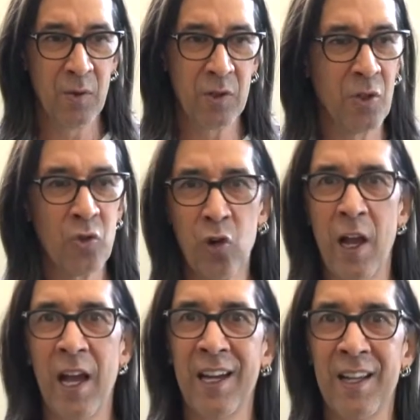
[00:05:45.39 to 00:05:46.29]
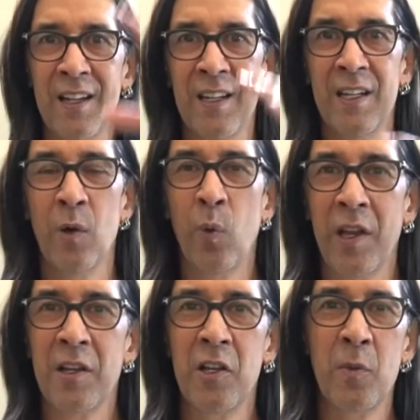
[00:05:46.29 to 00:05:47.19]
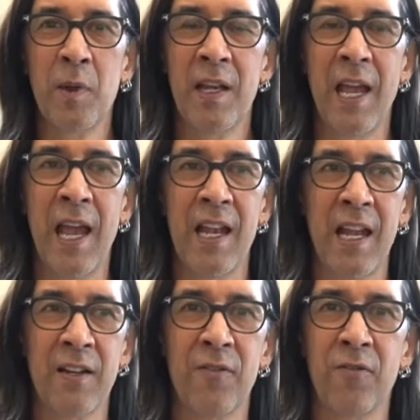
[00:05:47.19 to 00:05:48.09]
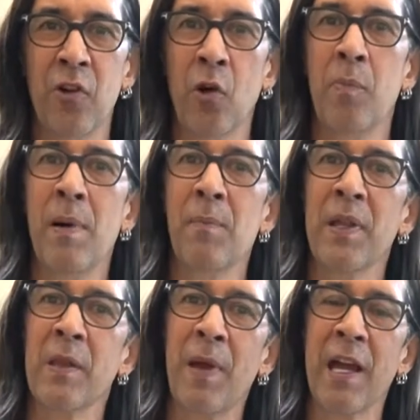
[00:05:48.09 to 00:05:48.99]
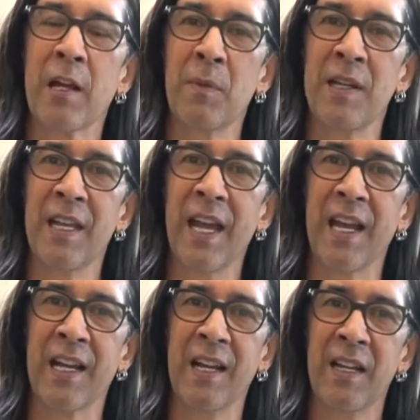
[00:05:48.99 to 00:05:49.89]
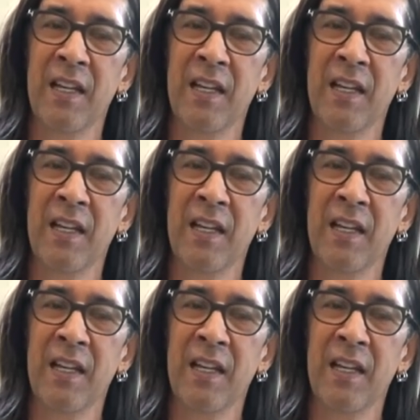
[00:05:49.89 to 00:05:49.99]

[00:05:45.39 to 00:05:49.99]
so dry to wet and humid, and I could feel a bump on the back of my neck.